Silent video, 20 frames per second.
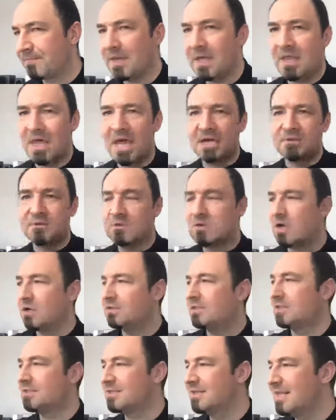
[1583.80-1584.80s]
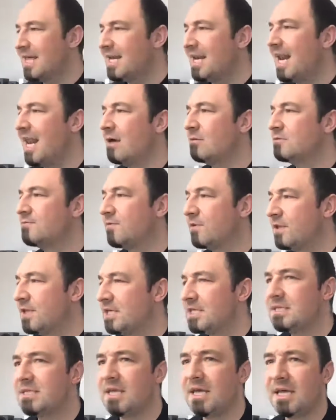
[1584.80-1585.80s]
actual content. So that allows for
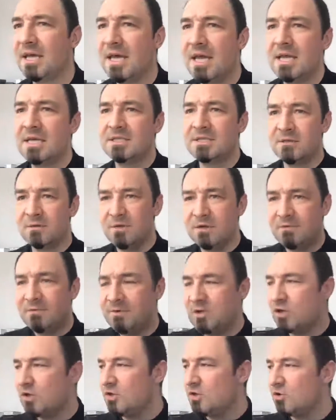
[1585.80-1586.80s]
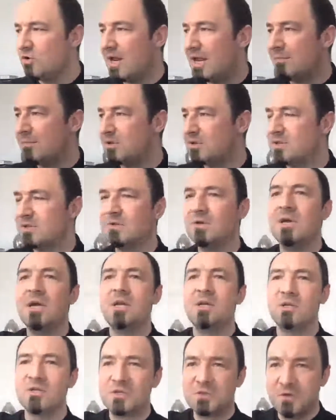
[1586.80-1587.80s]
this thing. So you're able to
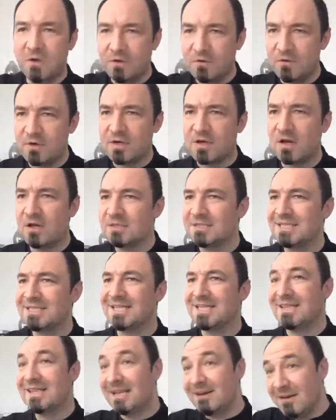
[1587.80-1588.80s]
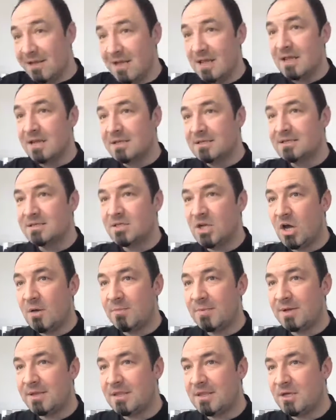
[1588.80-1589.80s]
scroll through the content and then
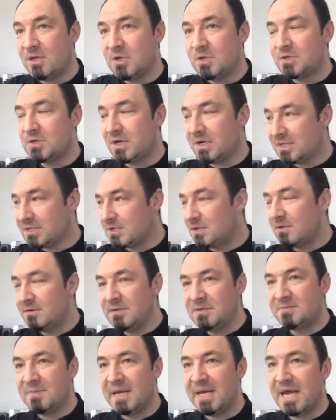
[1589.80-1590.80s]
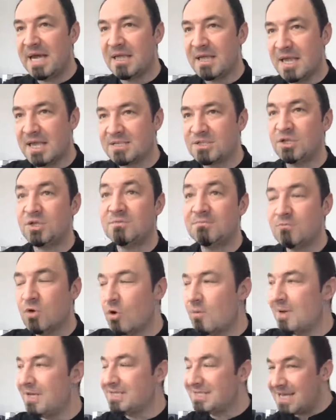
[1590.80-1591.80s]
stop the user at certain
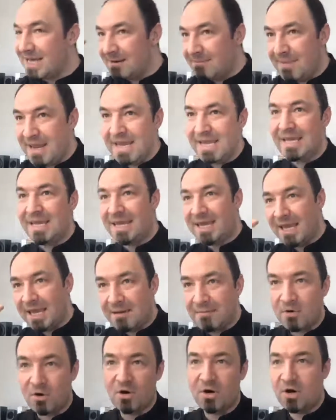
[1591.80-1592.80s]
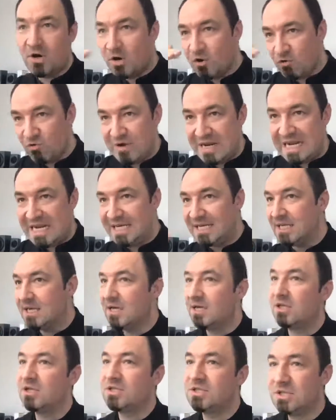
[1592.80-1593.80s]
moments and make him or her read
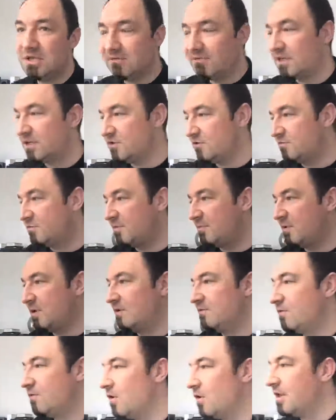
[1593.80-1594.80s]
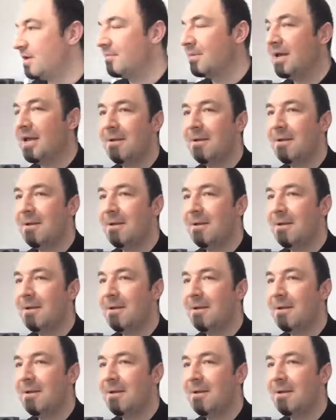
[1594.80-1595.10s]
the stuff that you prepared for them.